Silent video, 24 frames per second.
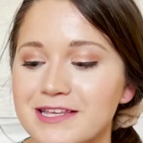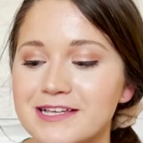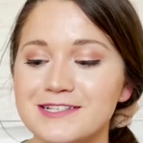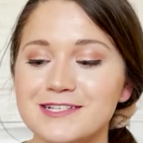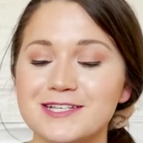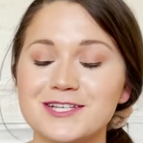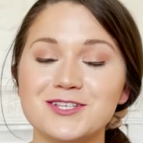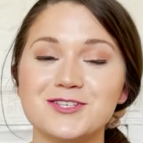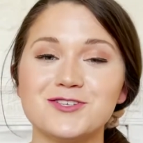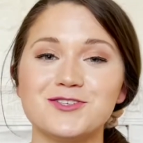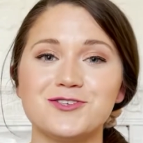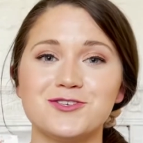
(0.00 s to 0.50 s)
this
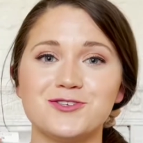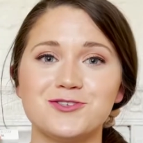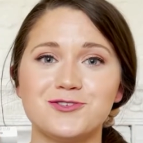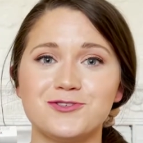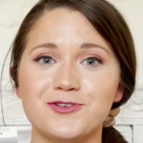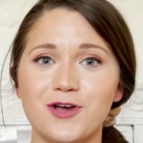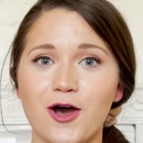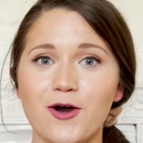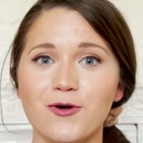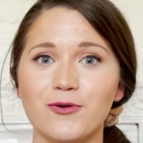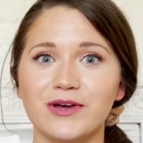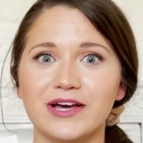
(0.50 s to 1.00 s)
is
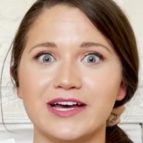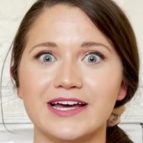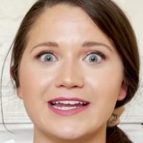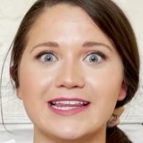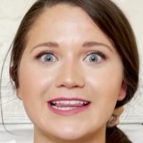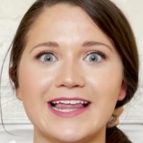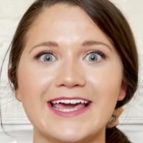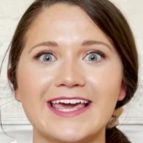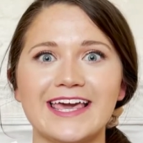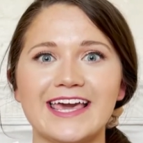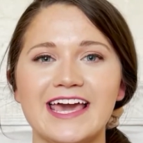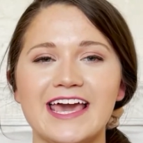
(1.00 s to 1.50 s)
so good.
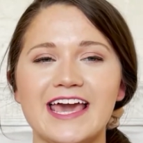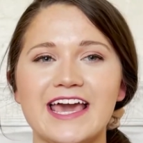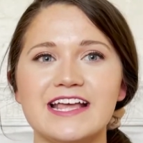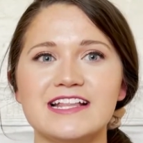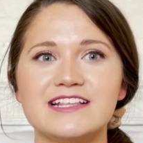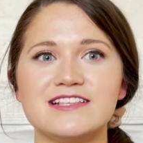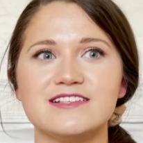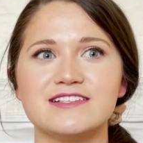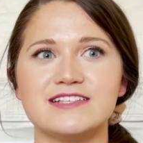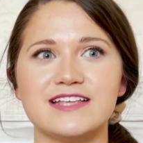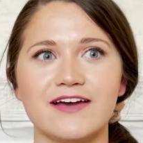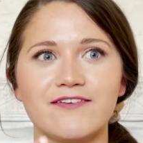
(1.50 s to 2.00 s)
Like,
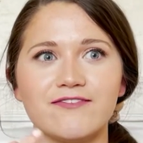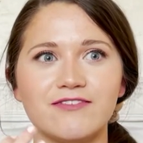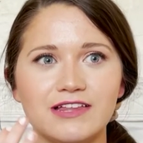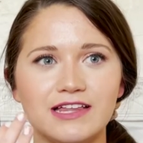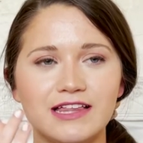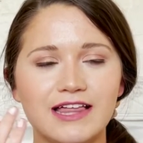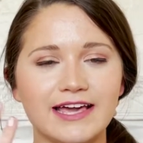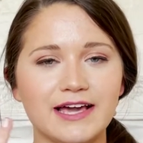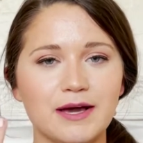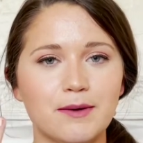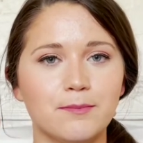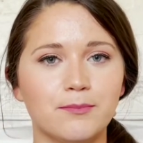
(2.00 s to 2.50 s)
it's definitely
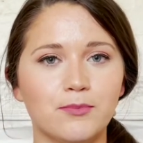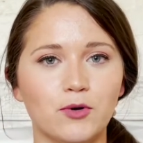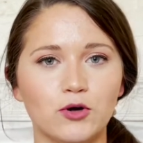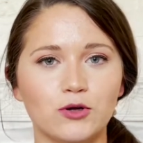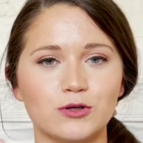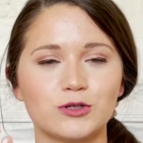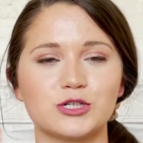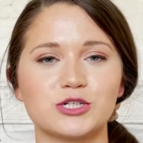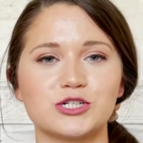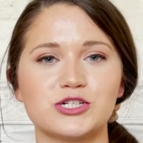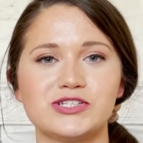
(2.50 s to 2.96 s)
like a bolder